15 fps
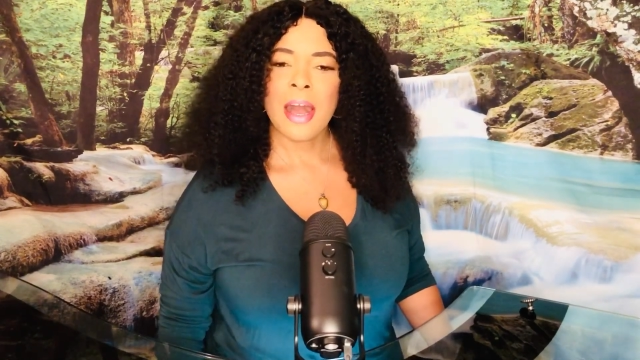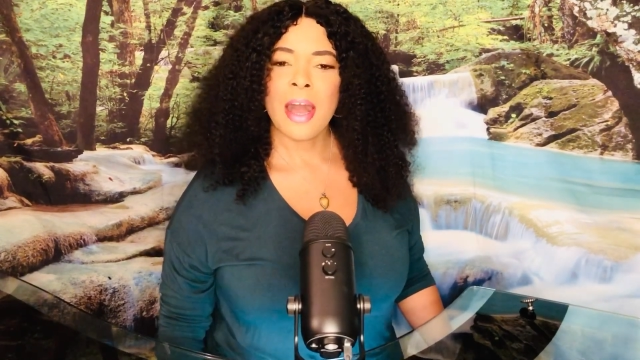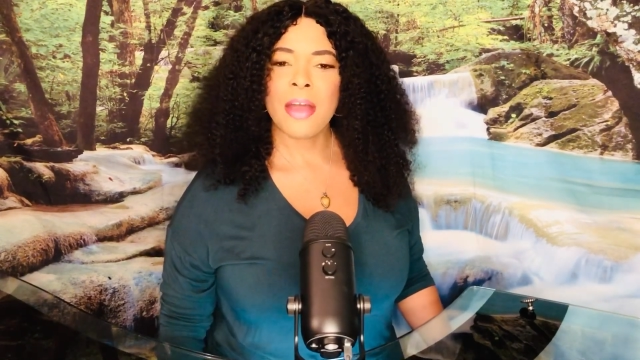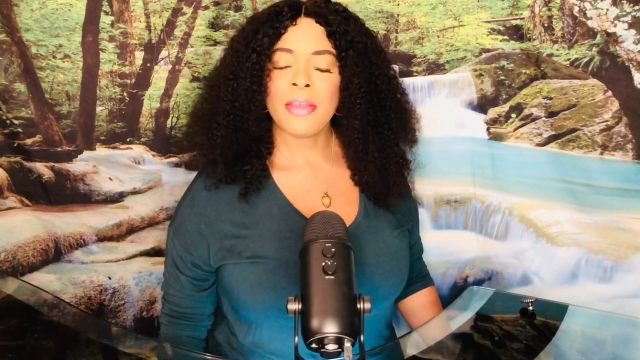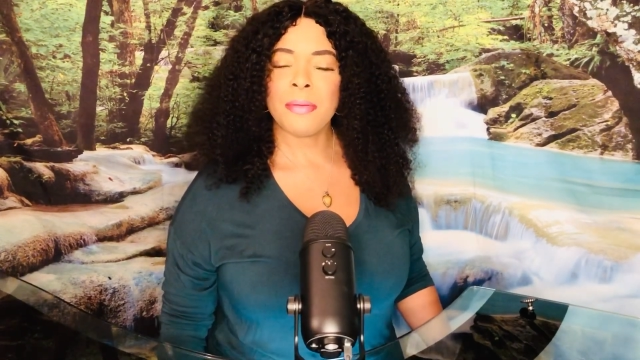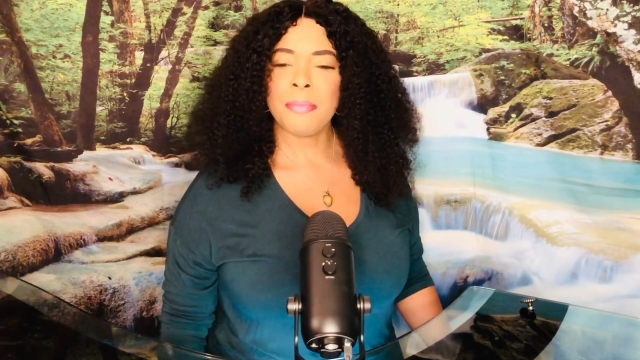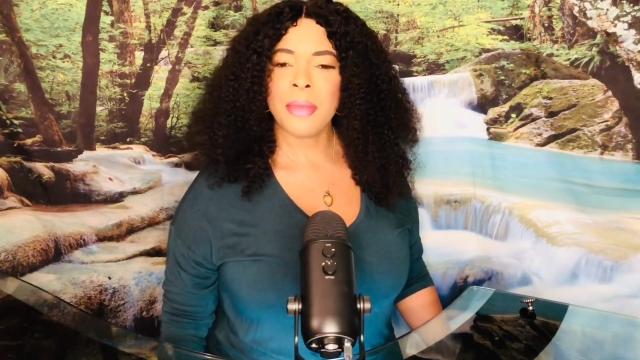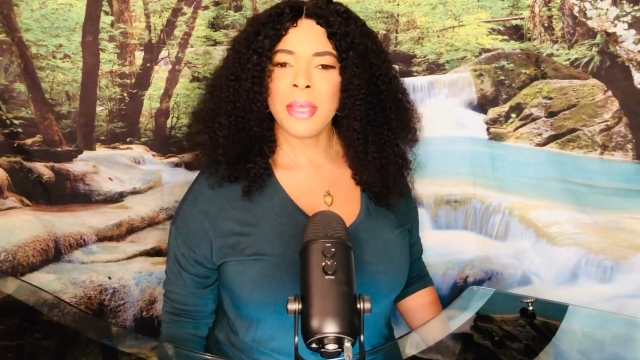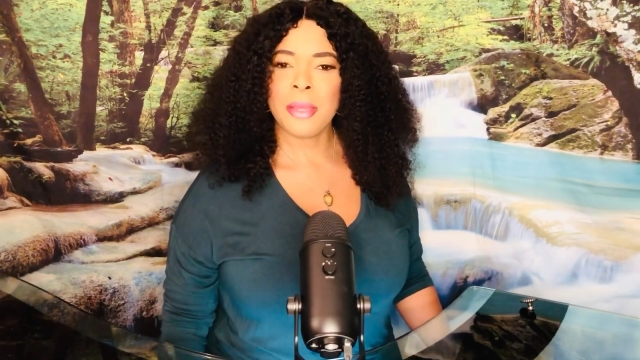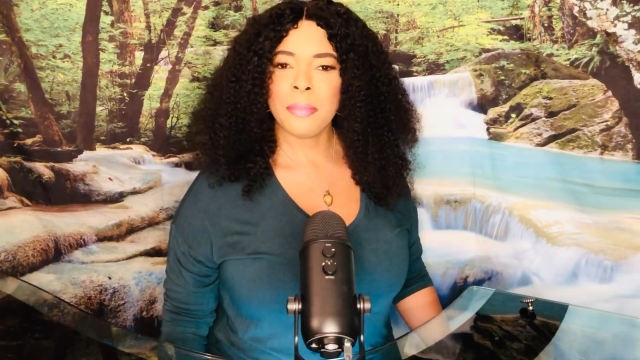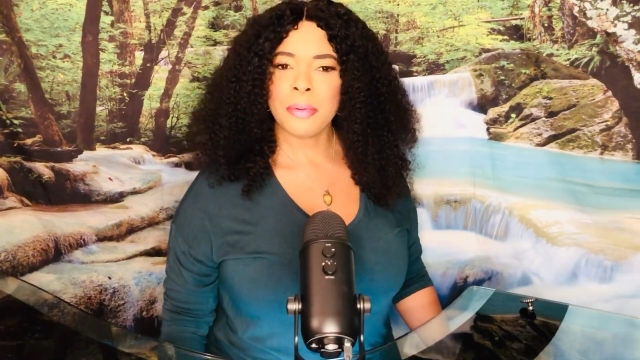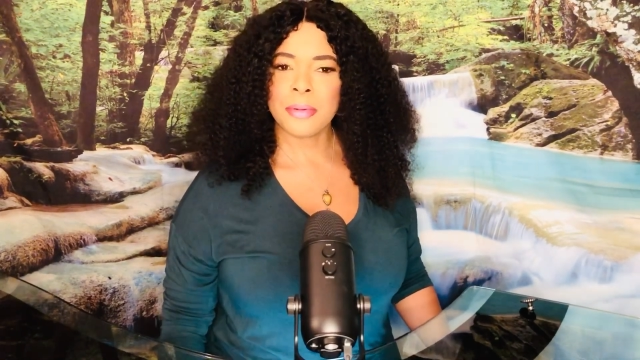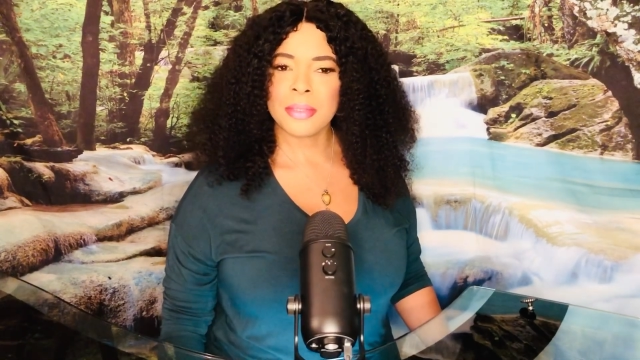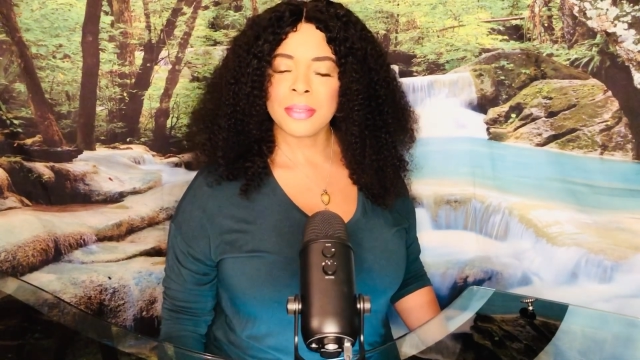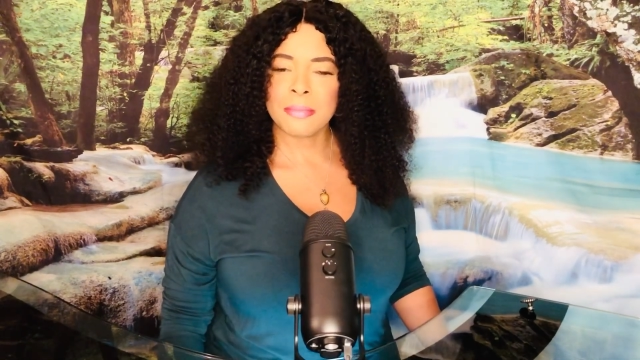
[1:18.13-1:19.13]
other
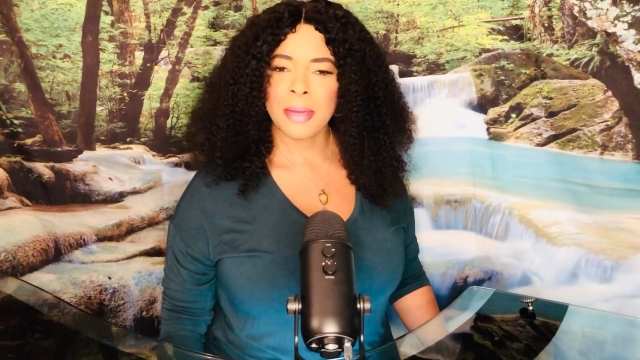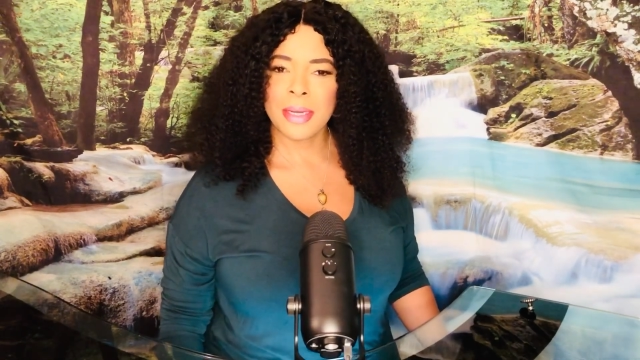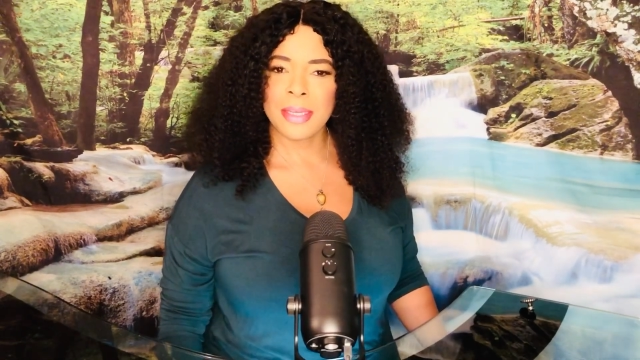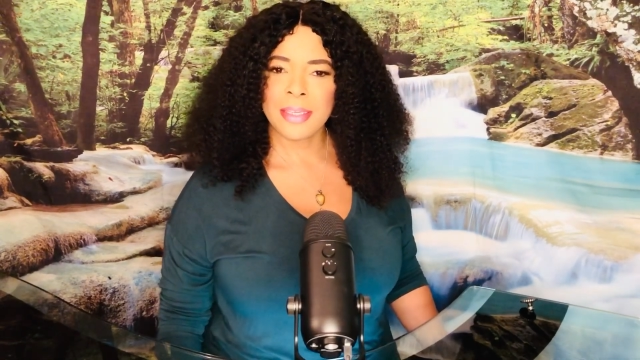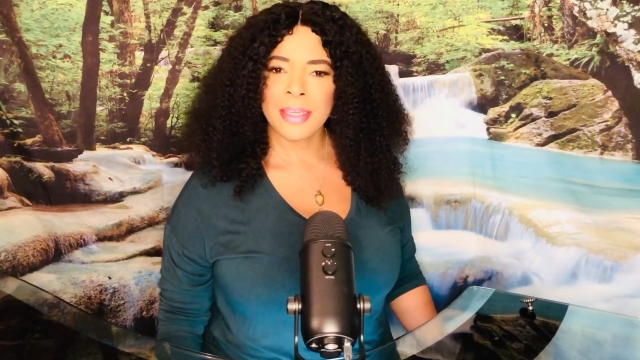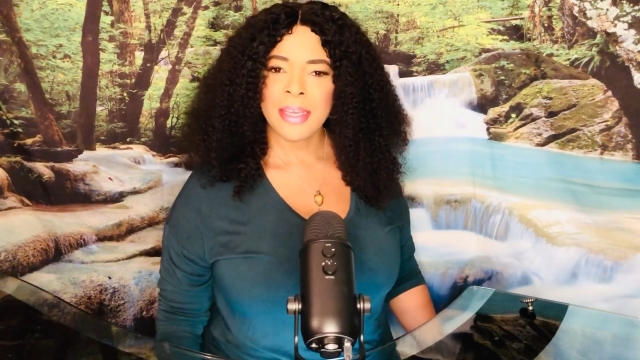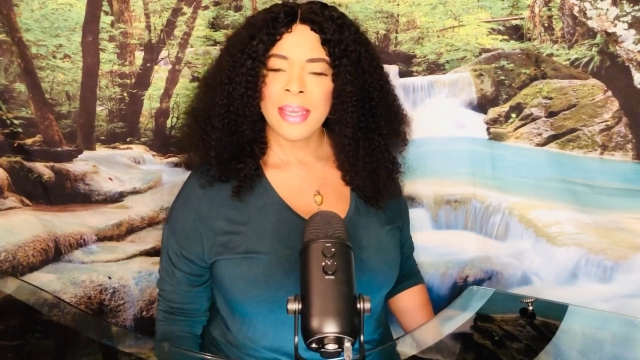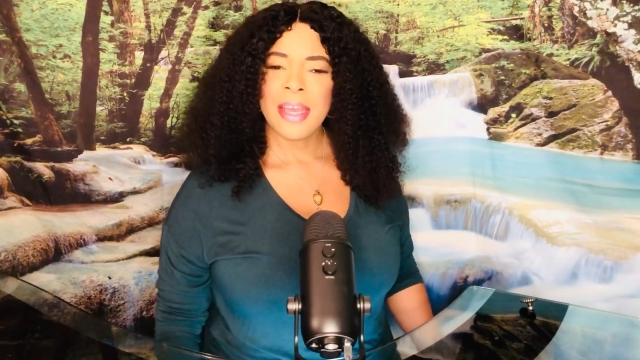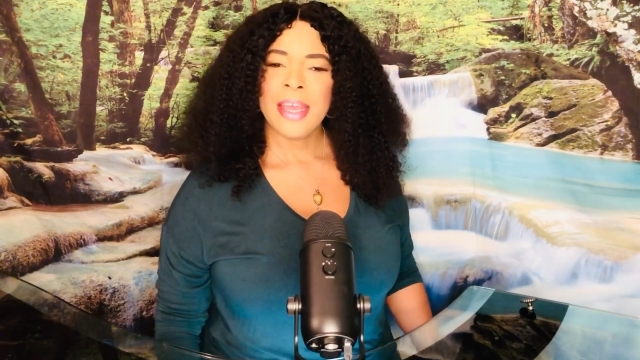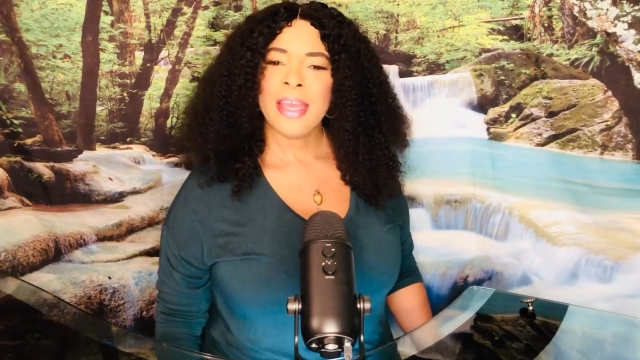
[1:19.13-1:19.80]
people's money,